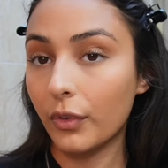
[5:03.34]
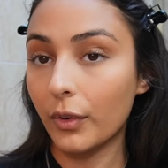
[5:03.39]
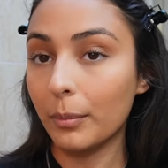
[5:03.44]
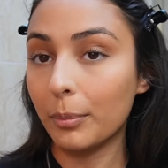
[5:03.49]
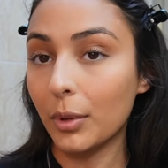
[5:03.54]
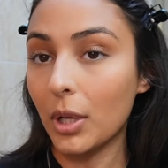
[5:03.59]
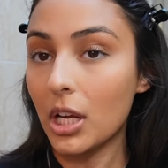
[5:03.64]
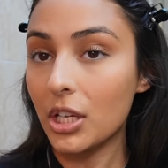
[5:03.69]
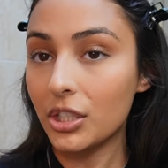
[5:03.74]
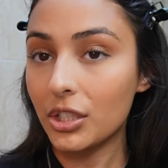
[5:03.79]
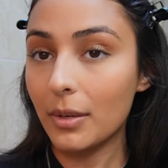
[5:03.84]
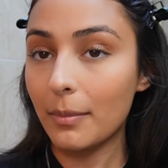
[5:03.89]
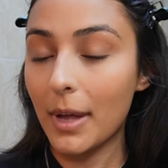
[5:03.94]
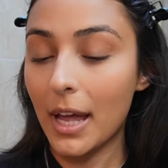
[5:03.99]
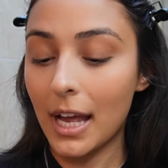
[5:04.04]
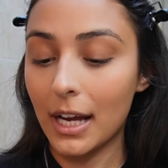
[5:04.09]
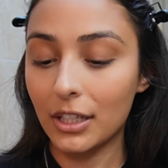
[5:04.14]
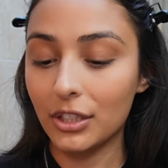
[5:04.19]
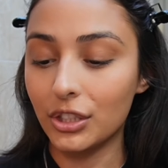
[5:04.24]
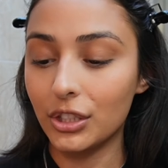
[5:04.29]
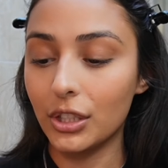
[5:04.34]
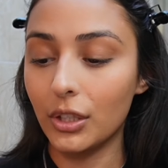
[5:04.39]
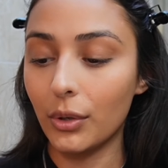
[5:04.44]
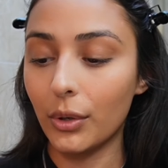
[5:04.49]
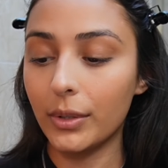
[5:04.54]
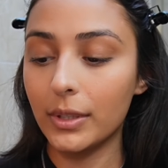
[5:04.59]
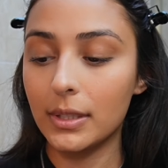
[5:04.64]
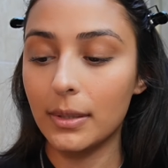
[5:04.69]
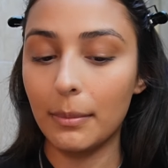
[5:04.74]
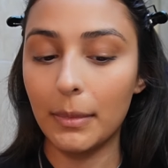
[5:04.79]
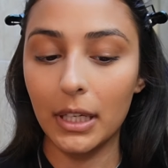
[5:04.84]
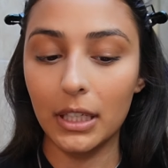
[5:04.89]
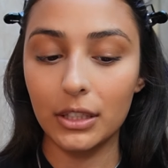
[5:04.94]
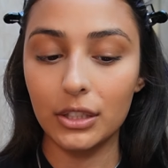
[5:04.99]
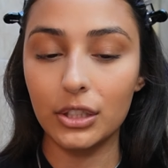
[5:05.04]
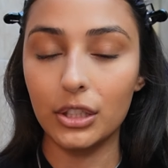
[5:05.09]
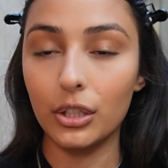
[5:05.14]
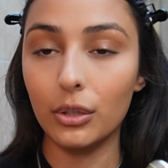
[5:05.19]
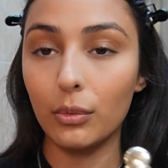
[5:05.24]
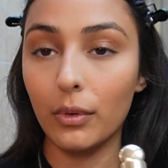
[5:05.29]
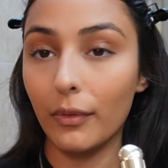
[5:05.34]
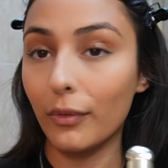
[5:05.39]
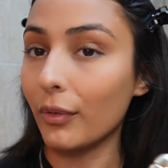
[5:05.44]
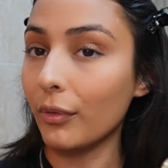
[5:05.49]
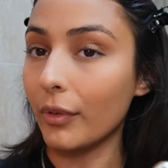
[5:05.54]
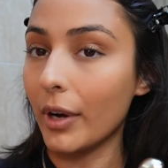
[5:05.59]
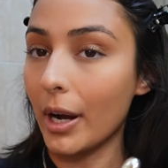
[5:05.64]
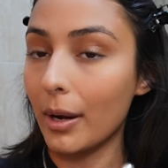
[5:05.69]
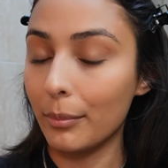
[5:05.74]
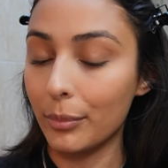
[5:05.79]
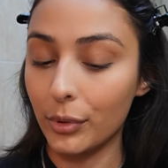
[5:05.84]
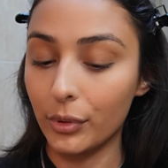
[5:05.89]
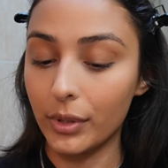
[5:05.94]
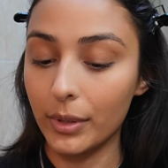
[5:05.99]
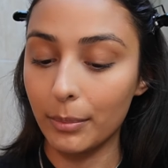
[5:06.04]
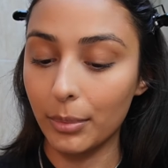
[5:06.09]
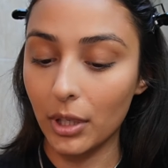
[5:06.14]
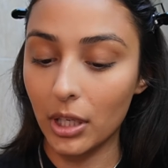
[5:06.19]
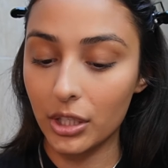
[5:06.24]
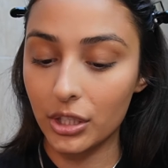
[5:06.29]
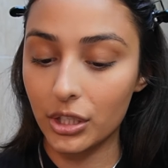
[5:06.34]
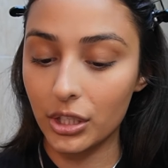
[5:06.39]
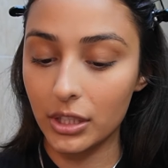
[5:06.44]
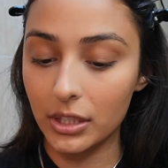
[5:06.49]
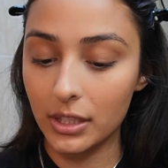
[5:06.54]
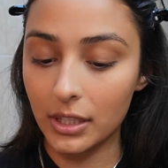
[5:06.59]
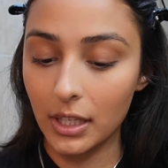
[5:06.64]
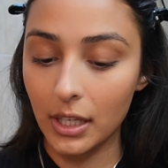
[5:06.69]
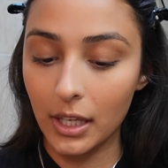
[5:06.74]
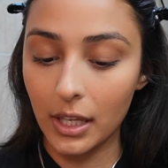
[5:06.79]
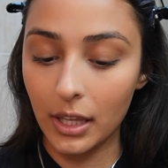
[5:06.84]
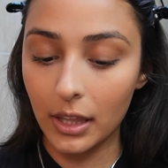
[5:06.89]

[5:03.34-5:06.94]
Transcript: for blush, I'm actually going to mix two of the Rare Beauty blushes.